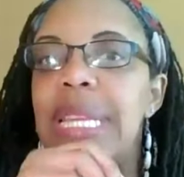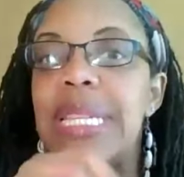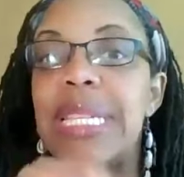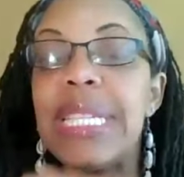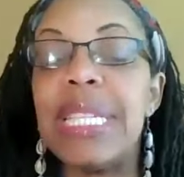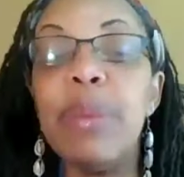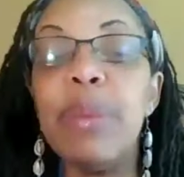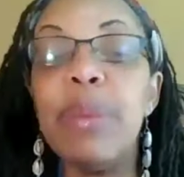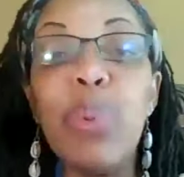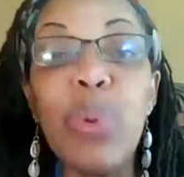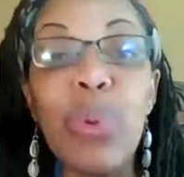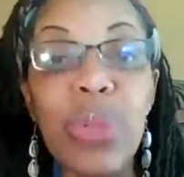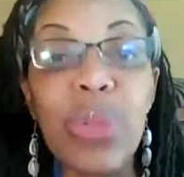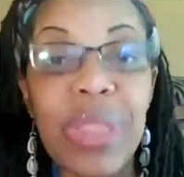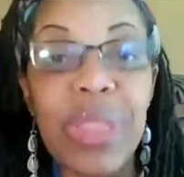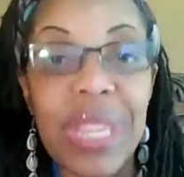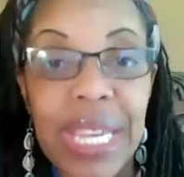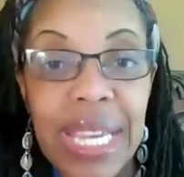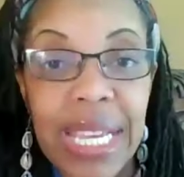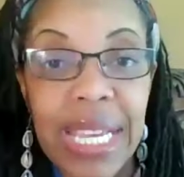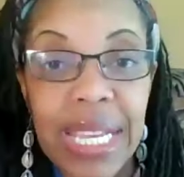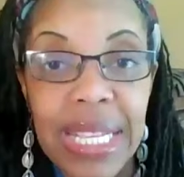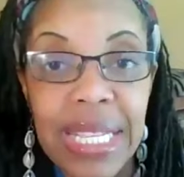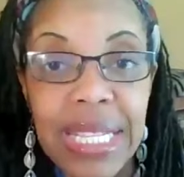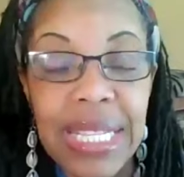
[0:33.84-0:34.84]
simple
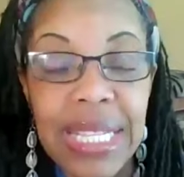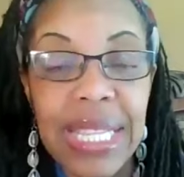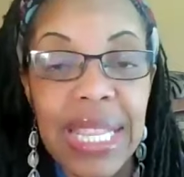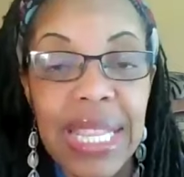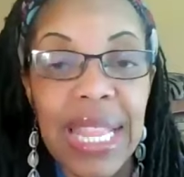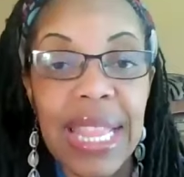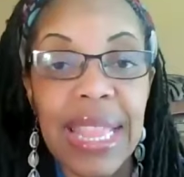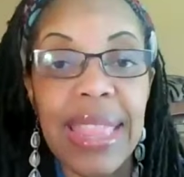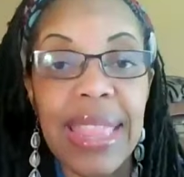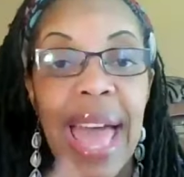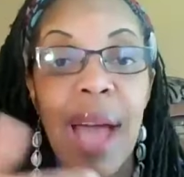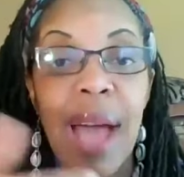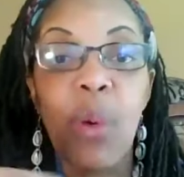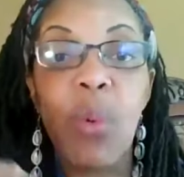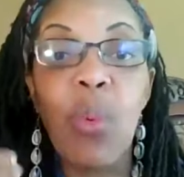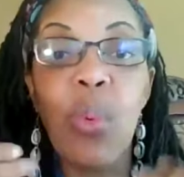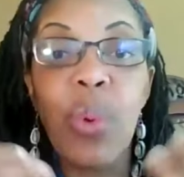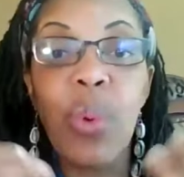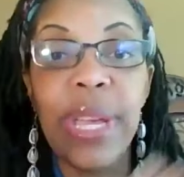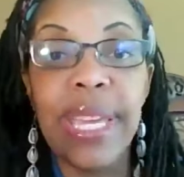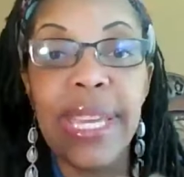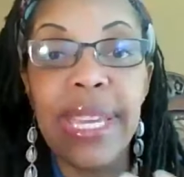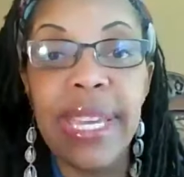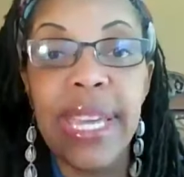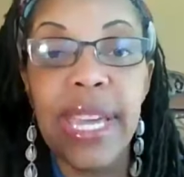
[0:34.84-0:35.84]
things that
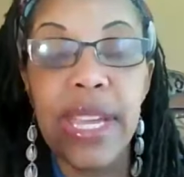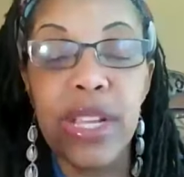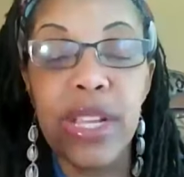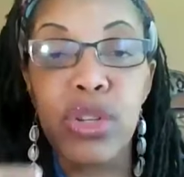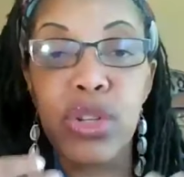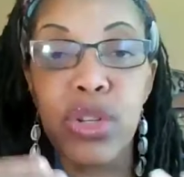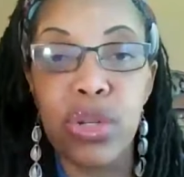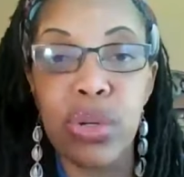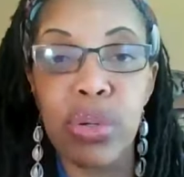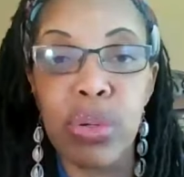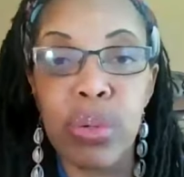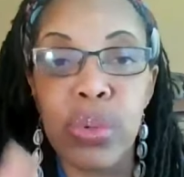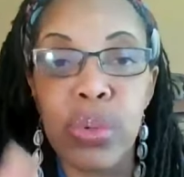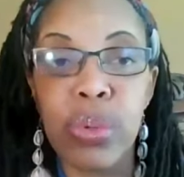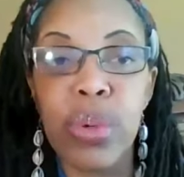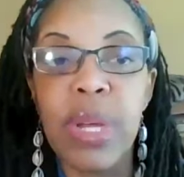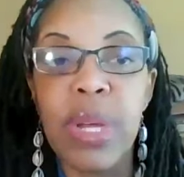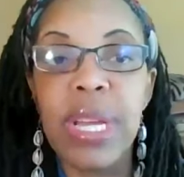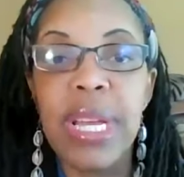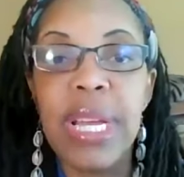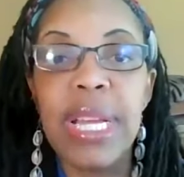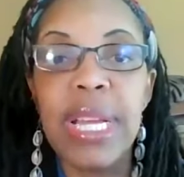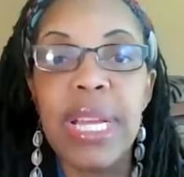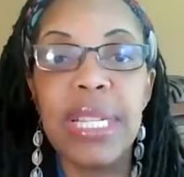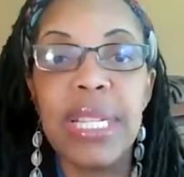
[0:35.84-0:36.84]
we can do
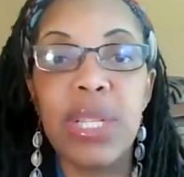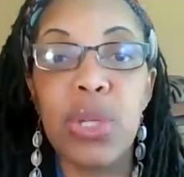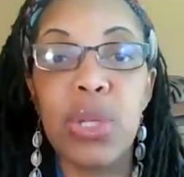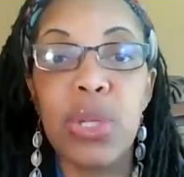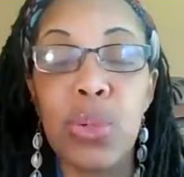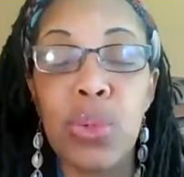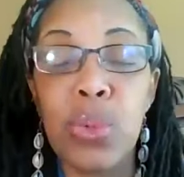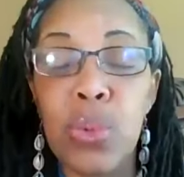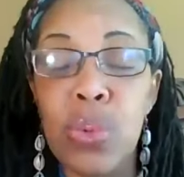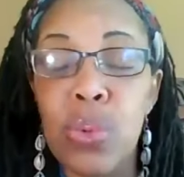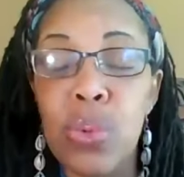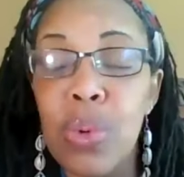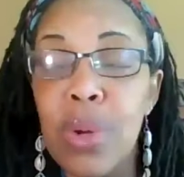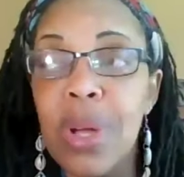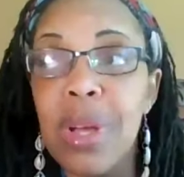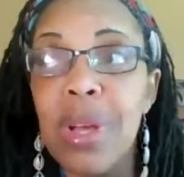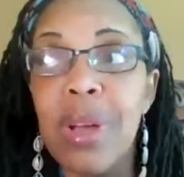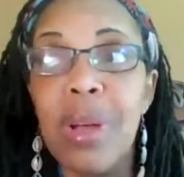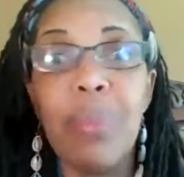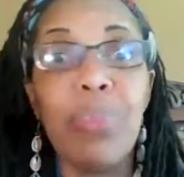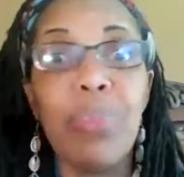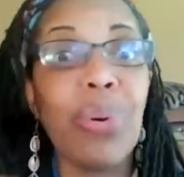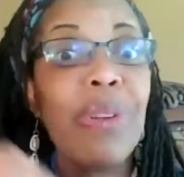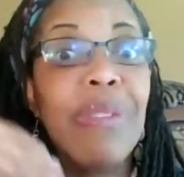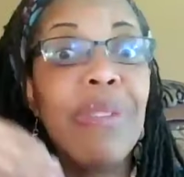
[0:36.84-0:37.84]
to
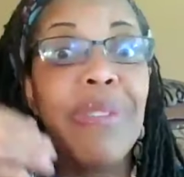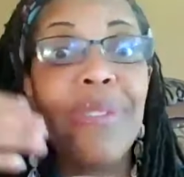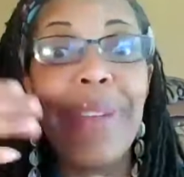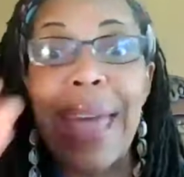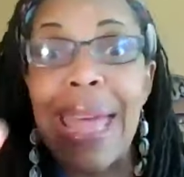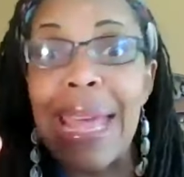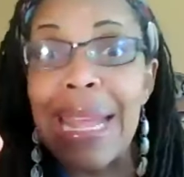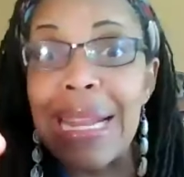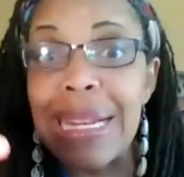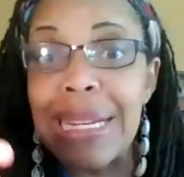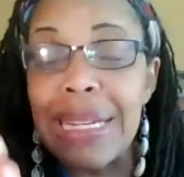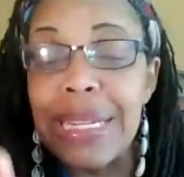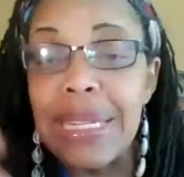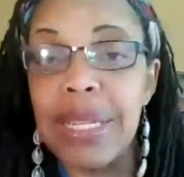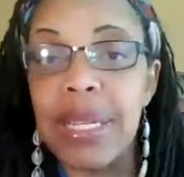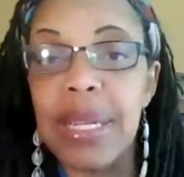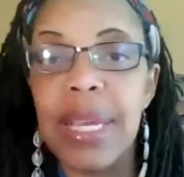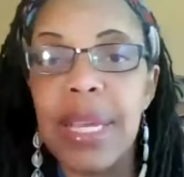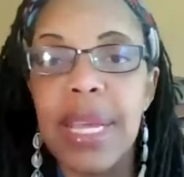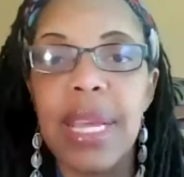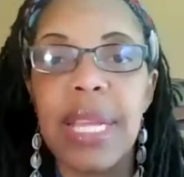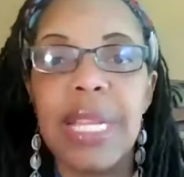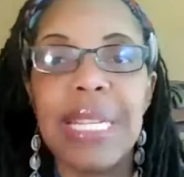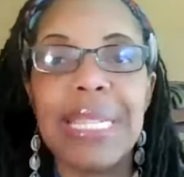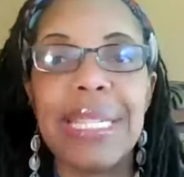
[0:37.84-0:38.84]
prevent,
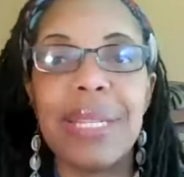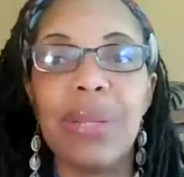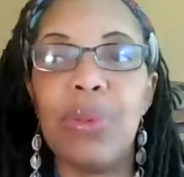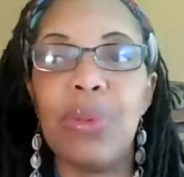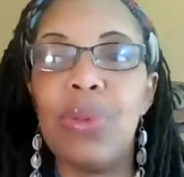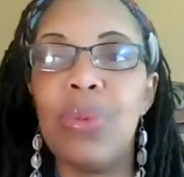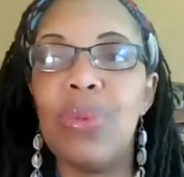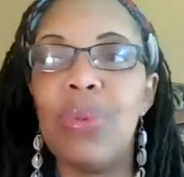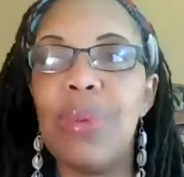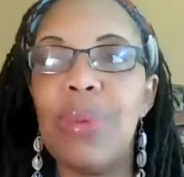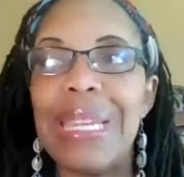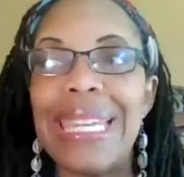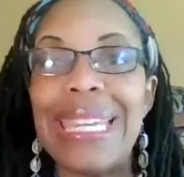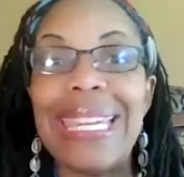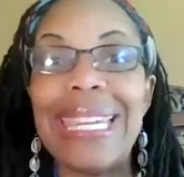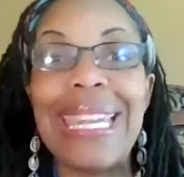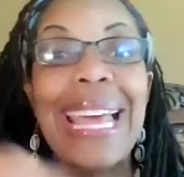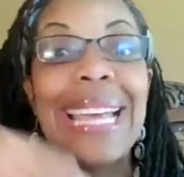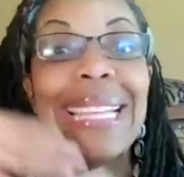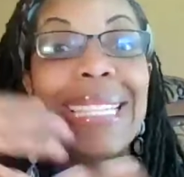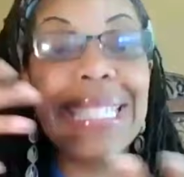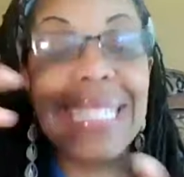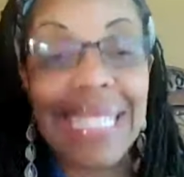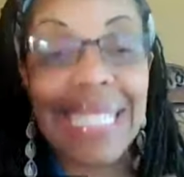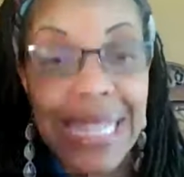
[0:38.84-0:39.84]
to
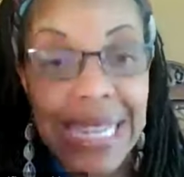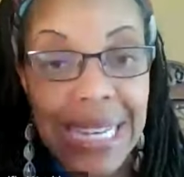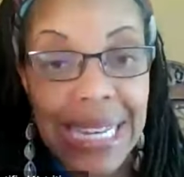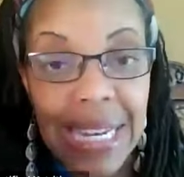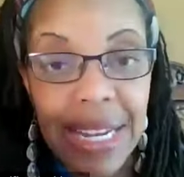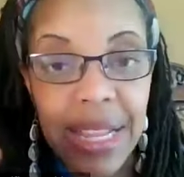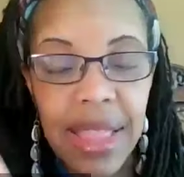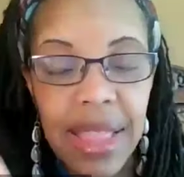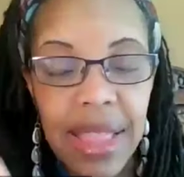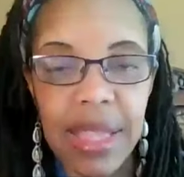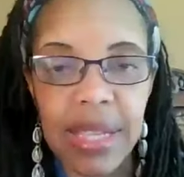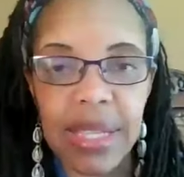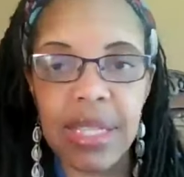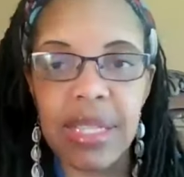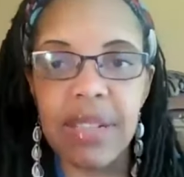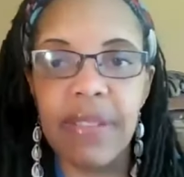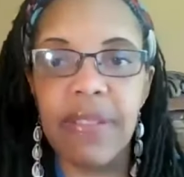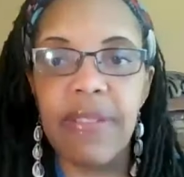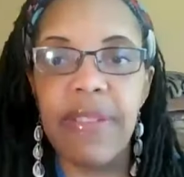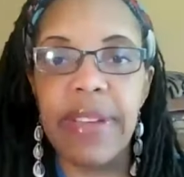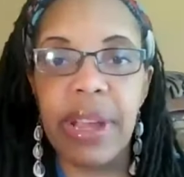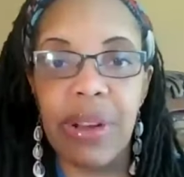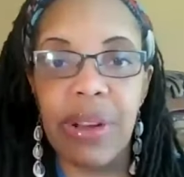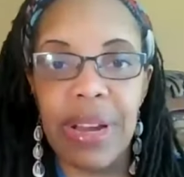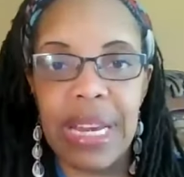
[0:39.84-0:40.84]
lessen the
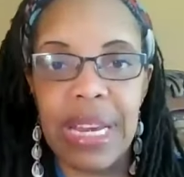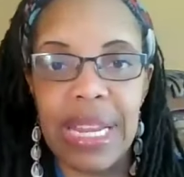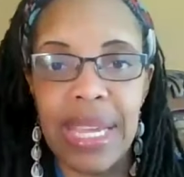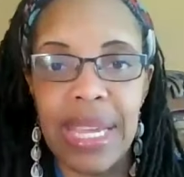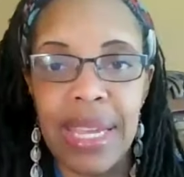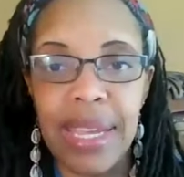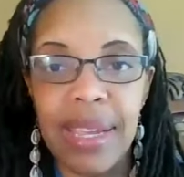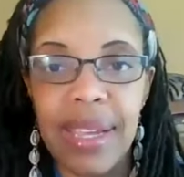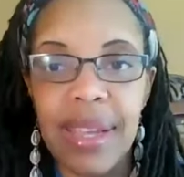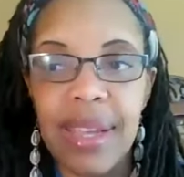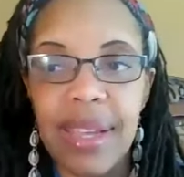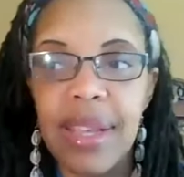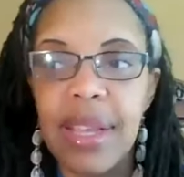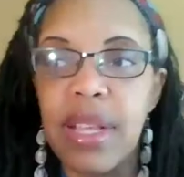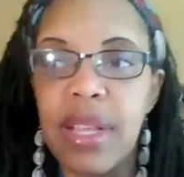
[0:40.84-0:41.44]
severity.